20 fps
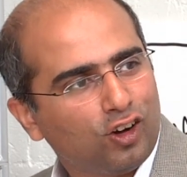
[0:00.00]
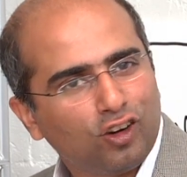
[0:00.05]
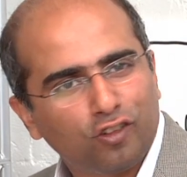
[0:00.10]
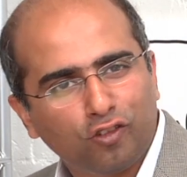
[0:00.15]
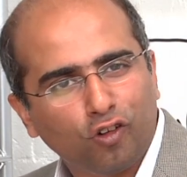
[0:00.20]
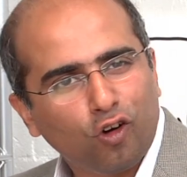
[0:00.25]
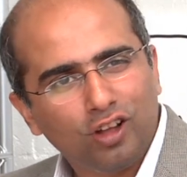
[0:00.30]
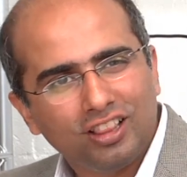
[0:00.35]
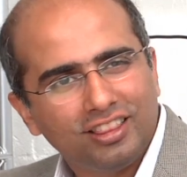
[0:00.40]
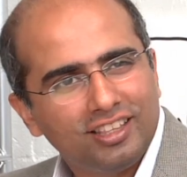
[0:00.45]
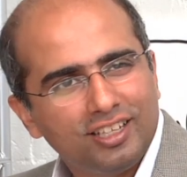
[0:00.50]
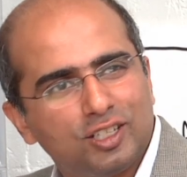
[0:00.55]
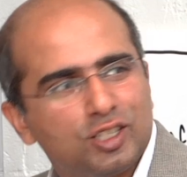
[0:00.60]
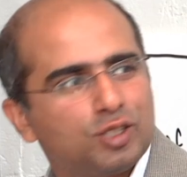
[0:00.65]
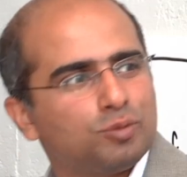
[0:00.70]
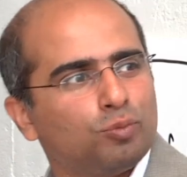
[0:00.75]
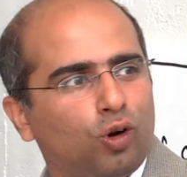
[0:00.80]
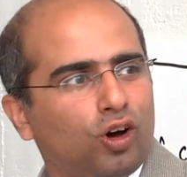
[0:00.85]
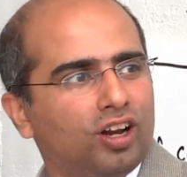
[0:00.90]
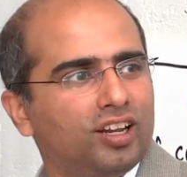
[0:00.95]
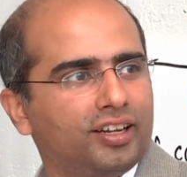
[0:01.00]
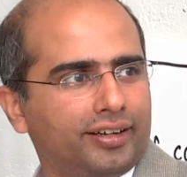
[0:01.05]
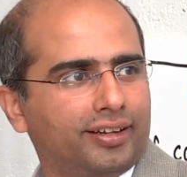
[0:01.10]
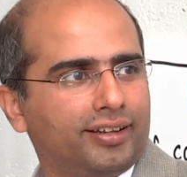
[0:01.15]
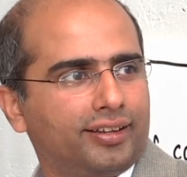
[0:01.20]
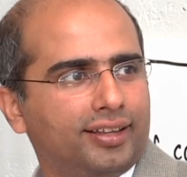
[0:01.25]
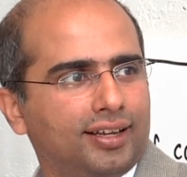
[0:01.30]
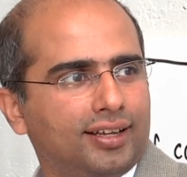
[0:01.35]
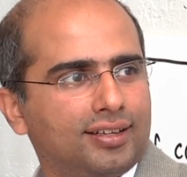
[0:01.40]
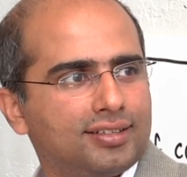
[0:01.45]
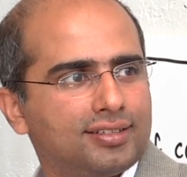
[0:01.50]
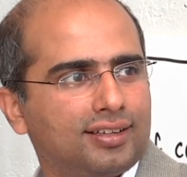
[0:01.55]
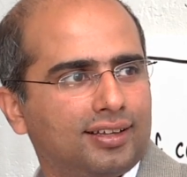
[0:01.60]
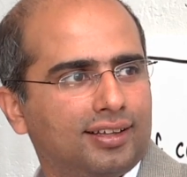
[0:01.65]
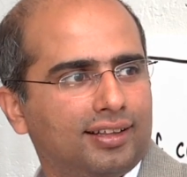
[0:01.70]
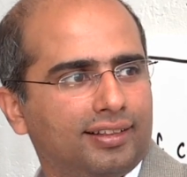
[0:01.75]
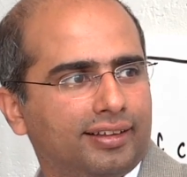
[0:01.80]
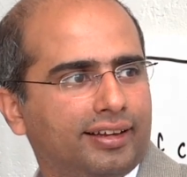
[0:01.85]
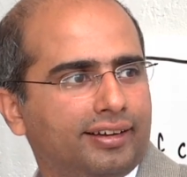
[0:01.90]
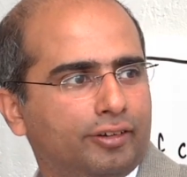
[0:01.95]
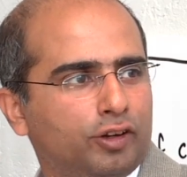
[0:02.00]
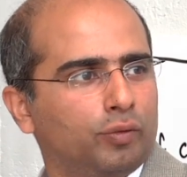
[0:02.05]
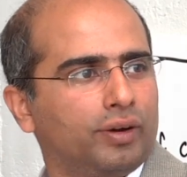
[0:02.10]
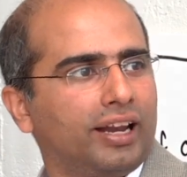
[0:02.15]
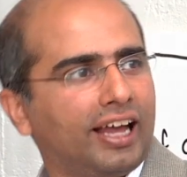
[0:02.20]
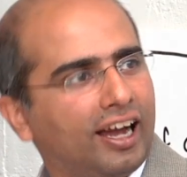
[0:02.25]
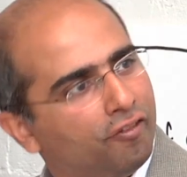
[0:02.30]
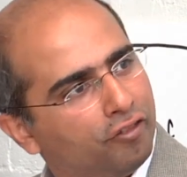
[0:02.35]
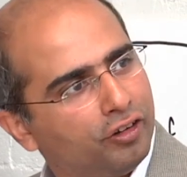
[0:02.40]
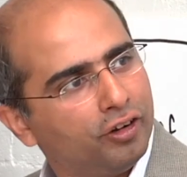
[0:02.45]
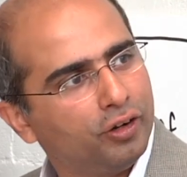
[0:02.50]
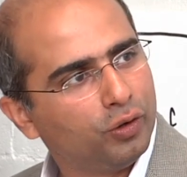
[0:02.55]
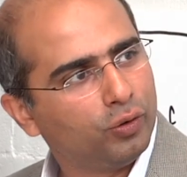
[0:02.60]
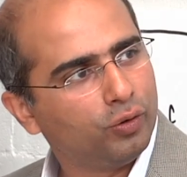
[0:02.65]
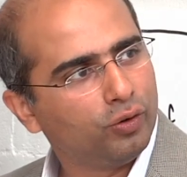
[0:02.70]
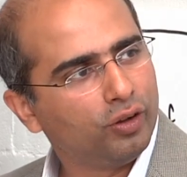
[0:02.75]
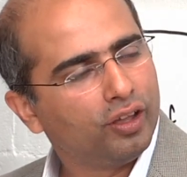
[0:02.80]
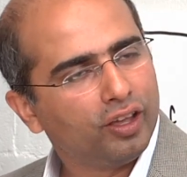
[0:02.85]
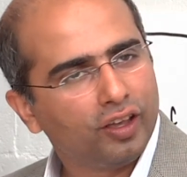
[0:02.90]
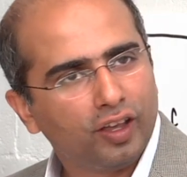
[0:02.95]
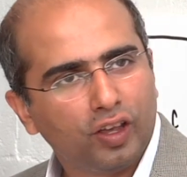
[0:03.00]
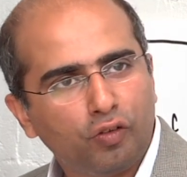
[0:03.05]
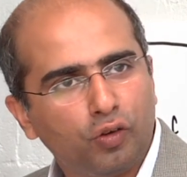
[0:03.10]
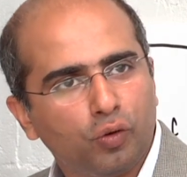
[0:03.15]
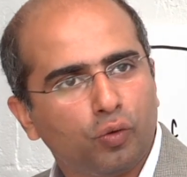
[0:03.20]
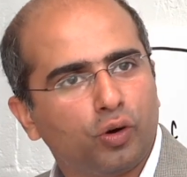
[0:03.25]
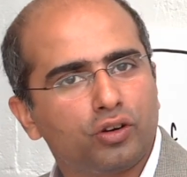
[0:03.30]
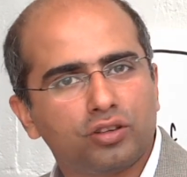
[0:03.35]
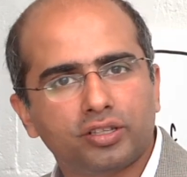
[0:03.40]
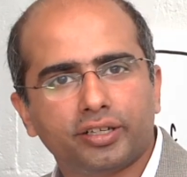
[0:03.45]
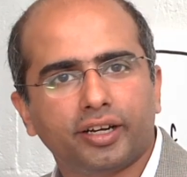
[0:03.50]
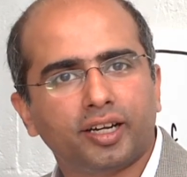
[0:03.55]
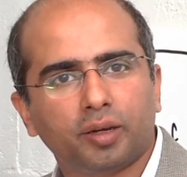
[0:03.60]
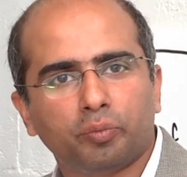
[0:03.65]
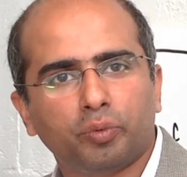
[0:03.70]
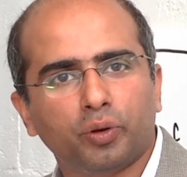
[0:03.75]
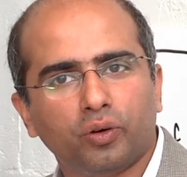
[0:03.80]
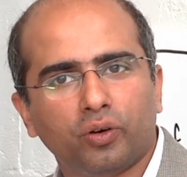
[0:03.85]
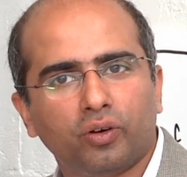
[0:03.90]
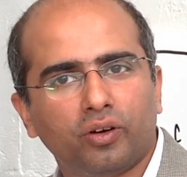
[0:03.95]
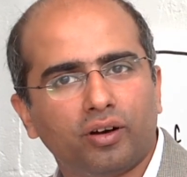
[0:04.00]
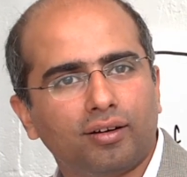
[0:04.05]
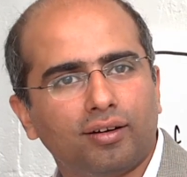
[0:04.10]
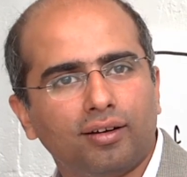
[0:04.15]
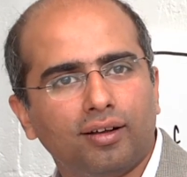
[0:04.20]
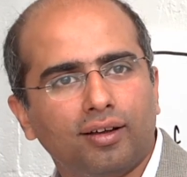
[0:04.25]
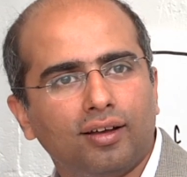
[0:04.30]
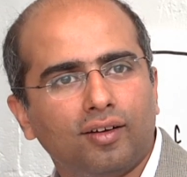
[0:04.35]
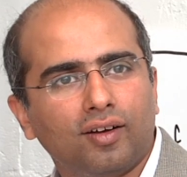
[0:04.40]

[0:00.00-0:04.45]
of all these small little things that you will have to do if you want to set up your